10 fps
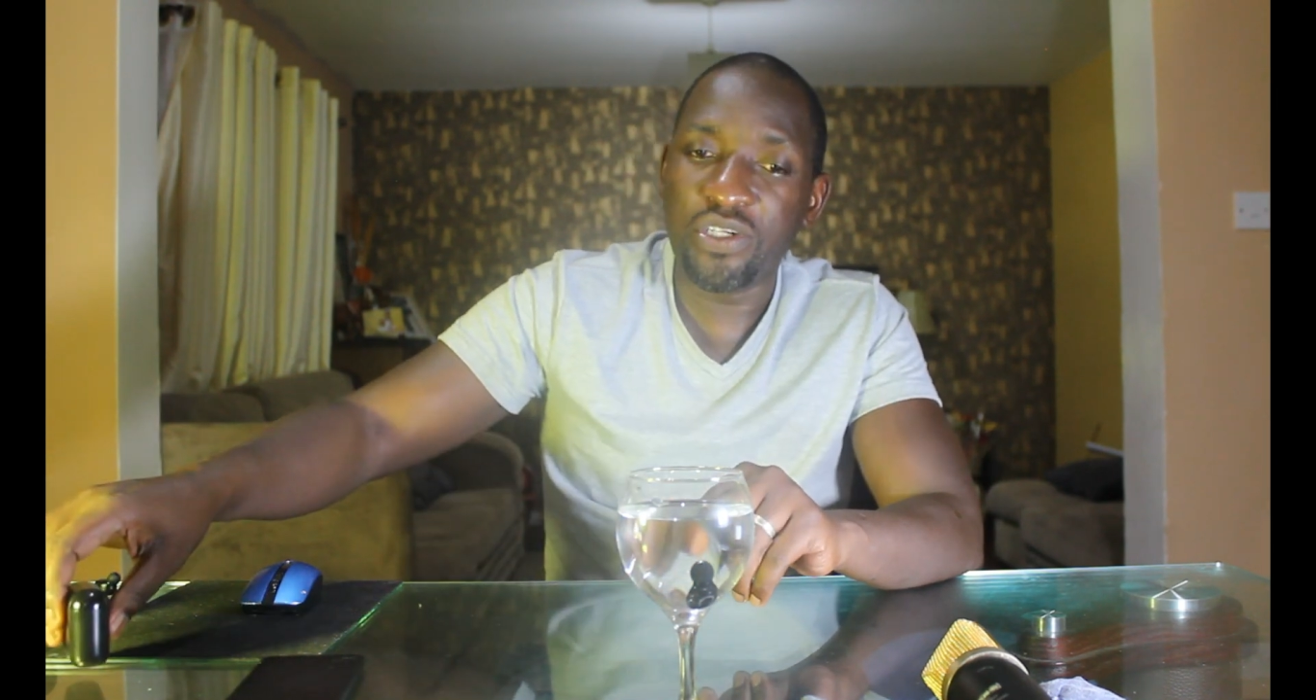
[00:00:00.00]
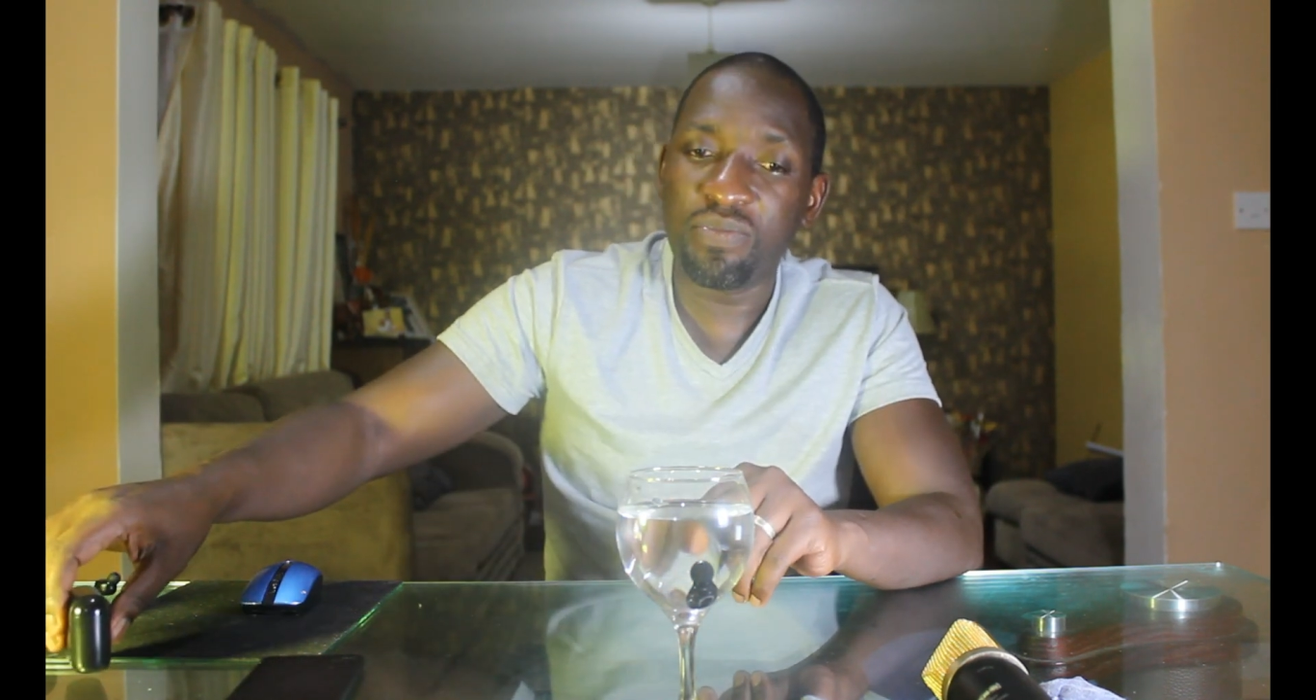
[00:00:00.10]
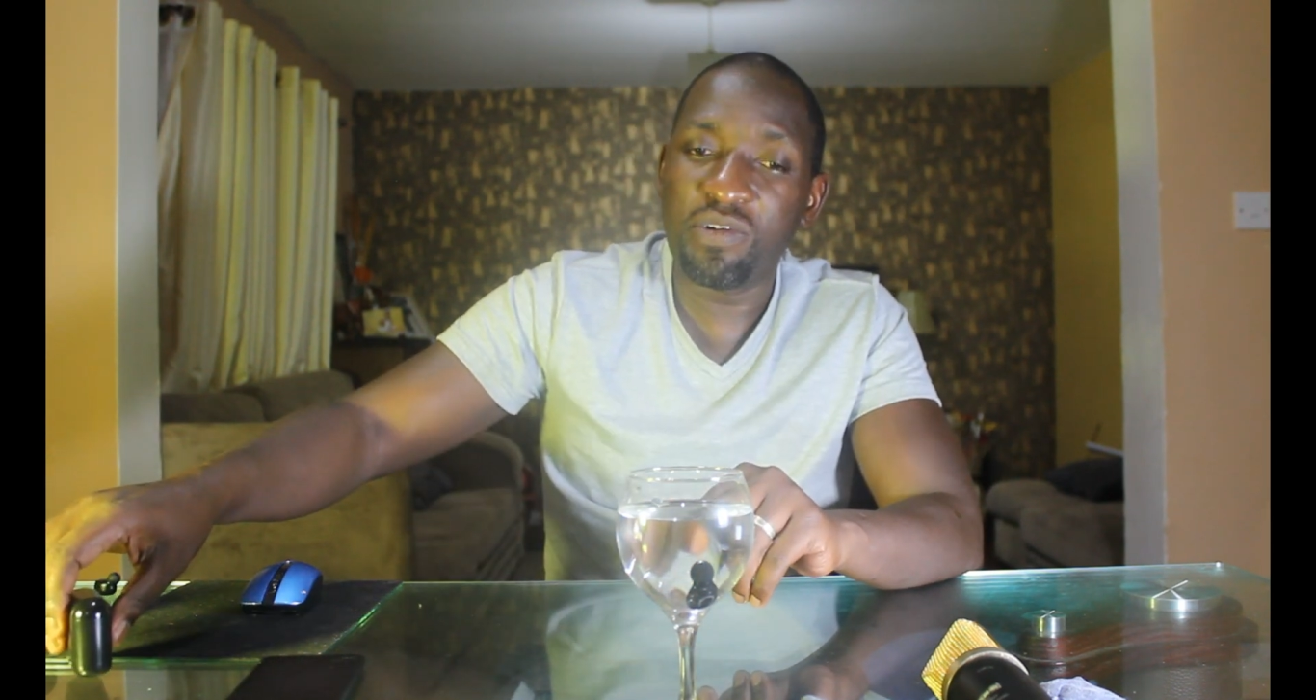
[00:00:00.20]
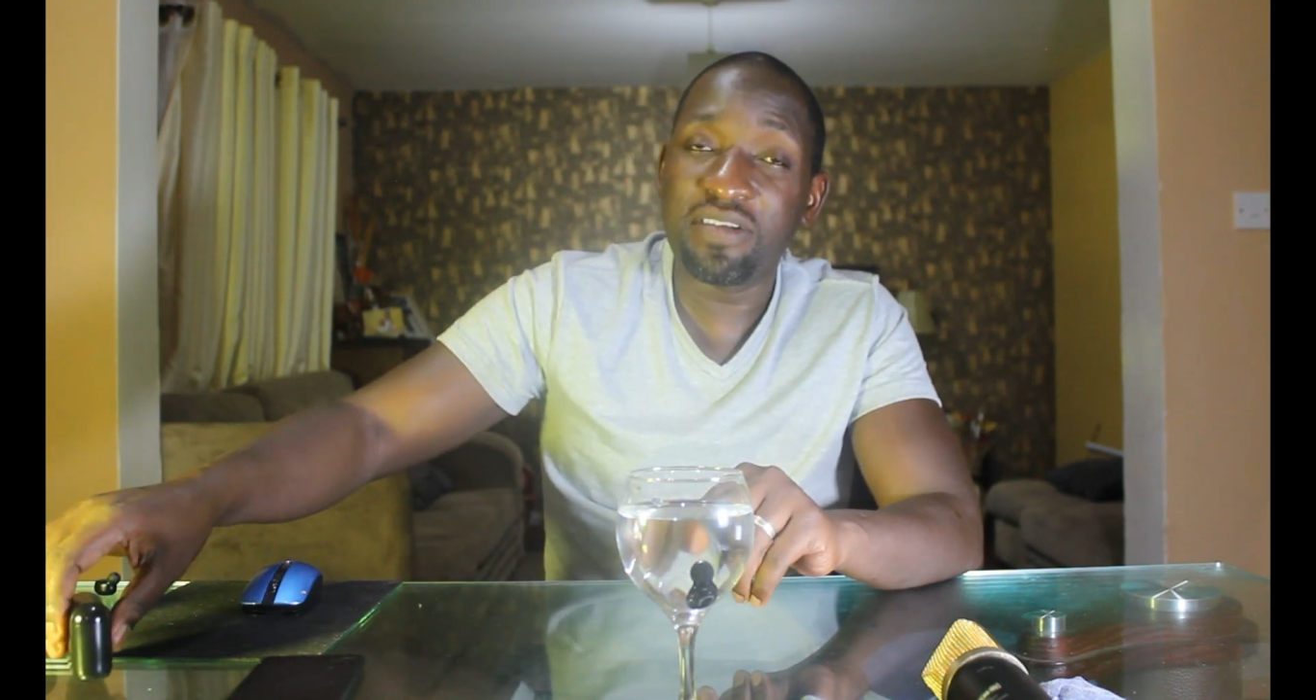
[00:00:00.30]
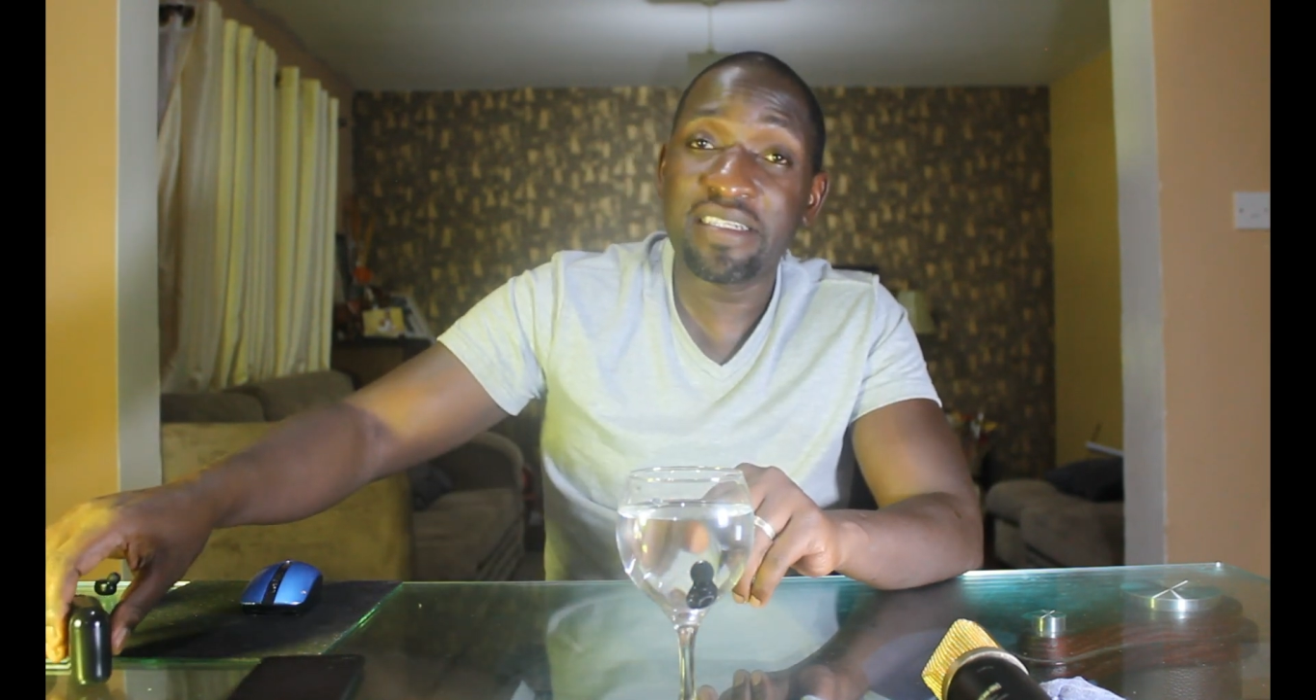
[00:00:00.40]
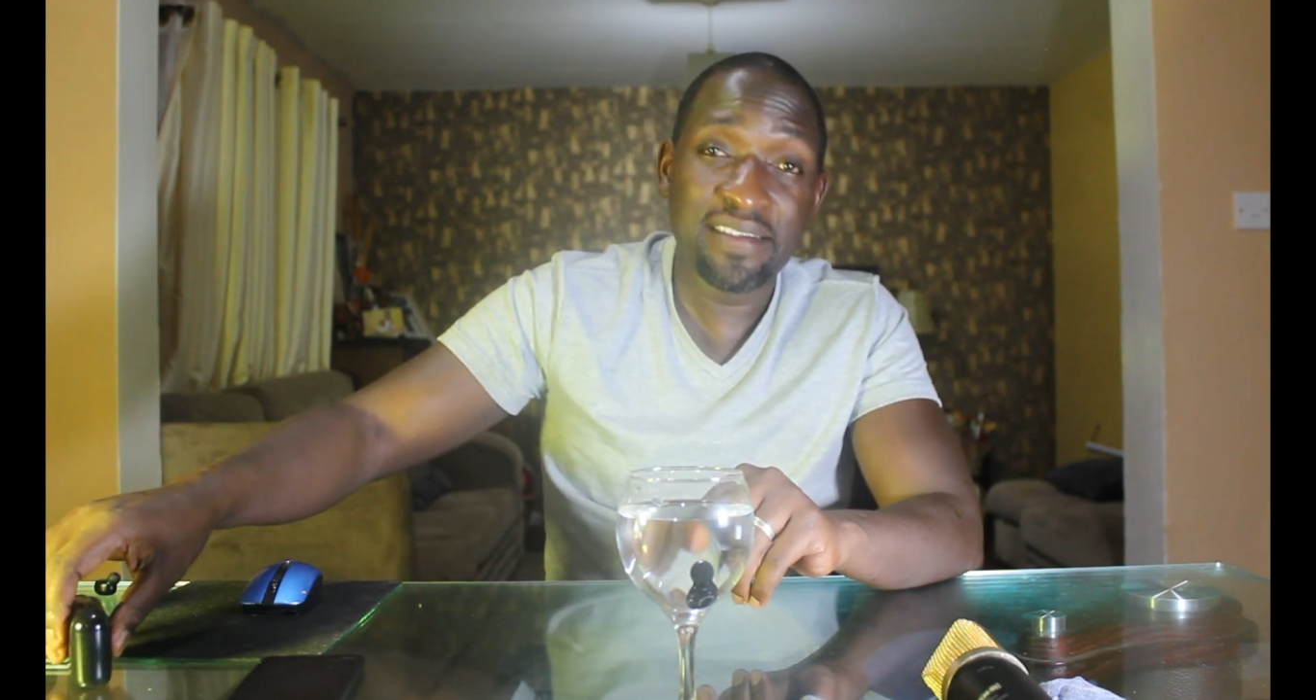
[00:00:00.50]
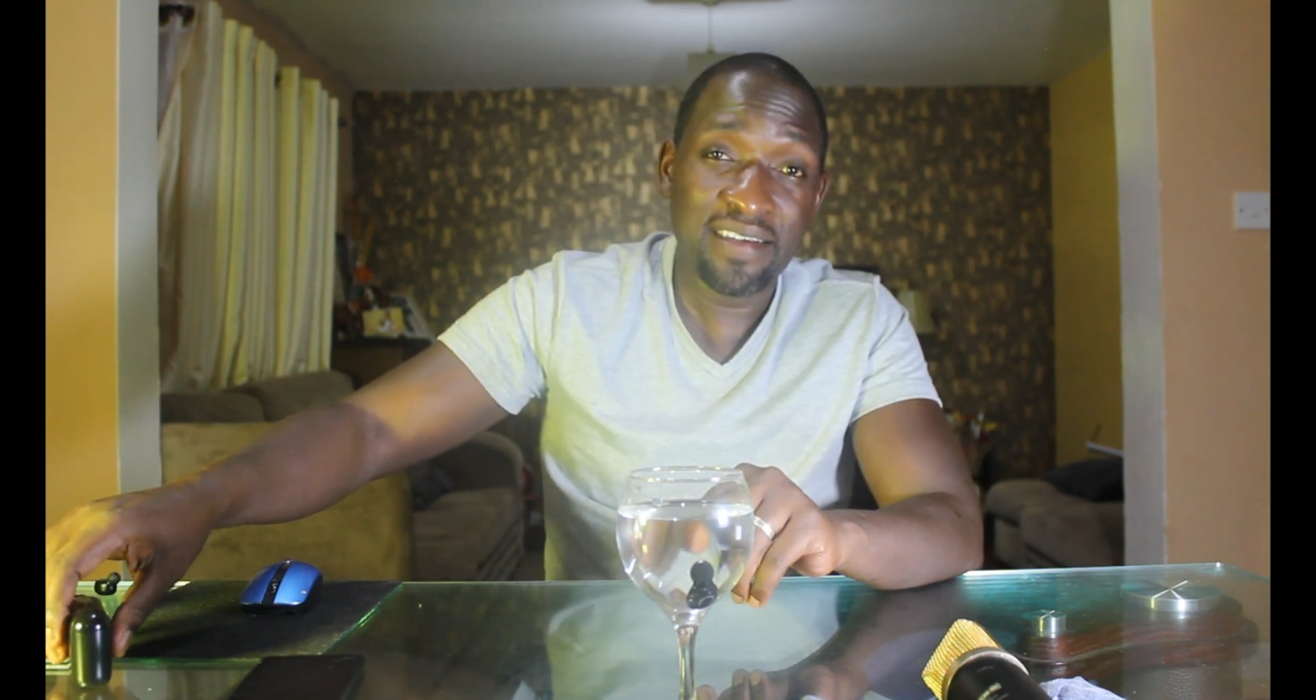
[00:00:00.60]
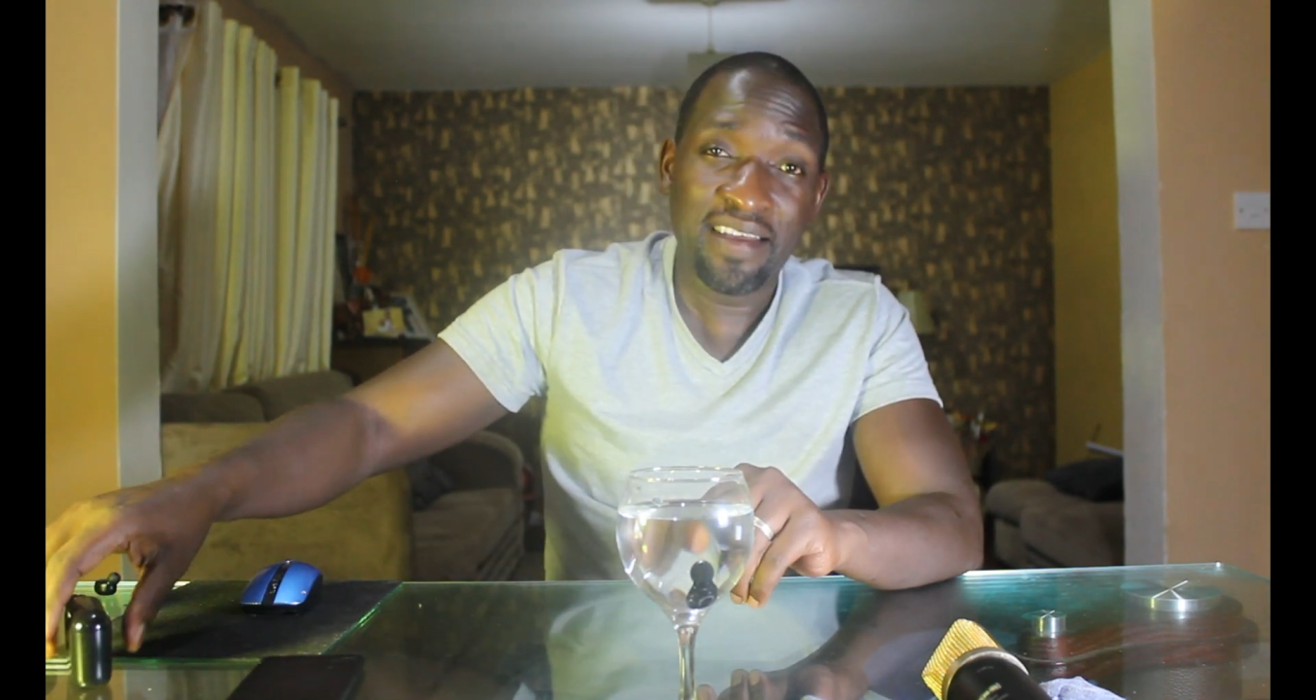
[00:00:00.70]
remove it